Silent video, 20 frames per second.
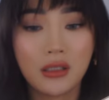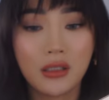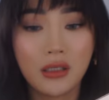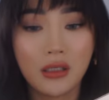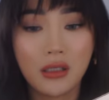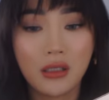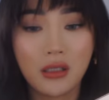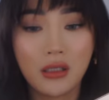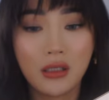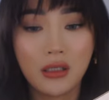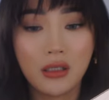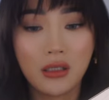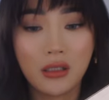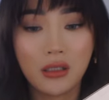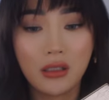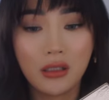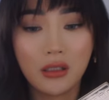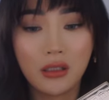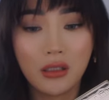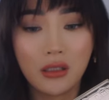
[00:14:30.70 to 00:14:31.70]

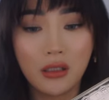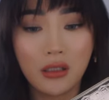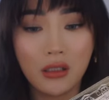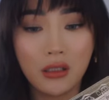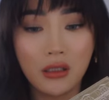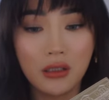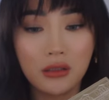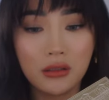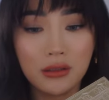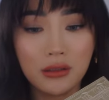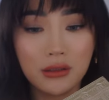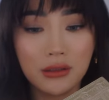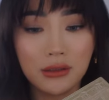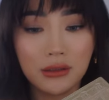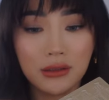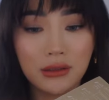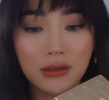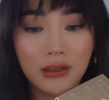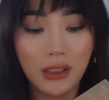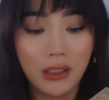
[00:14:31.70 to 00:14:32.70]

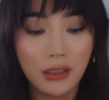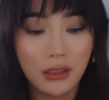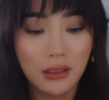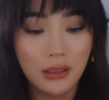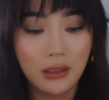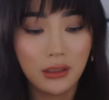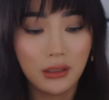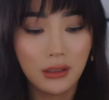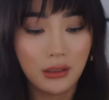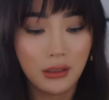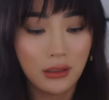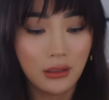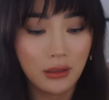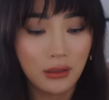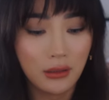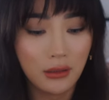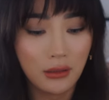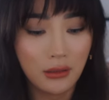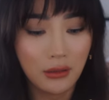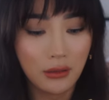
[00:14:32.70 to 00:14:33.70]

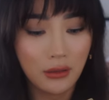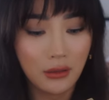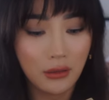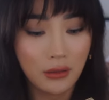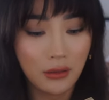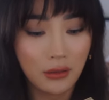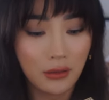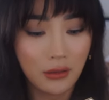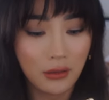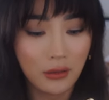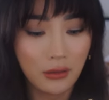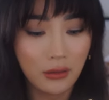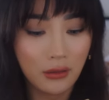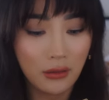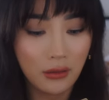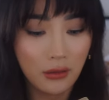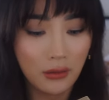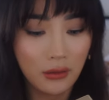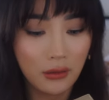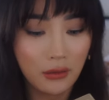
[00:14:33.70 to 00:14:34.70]

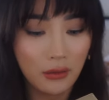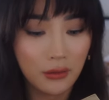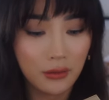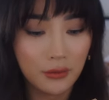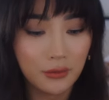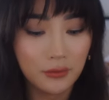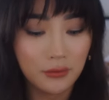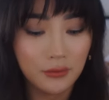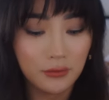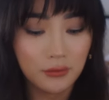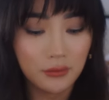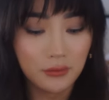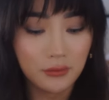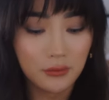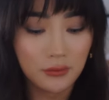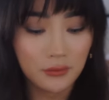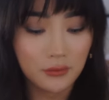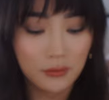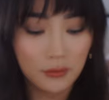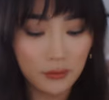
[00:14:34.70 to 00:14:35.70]

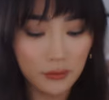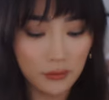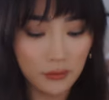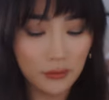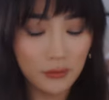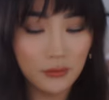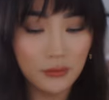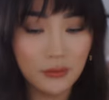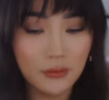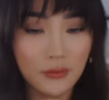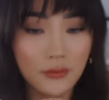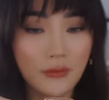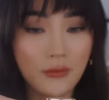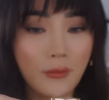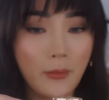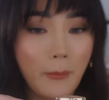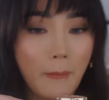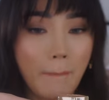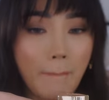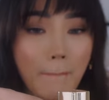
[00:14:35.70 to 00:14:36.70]

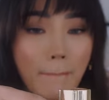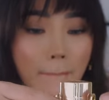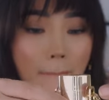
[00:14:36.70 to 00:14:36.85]
No one is speaking in this clip.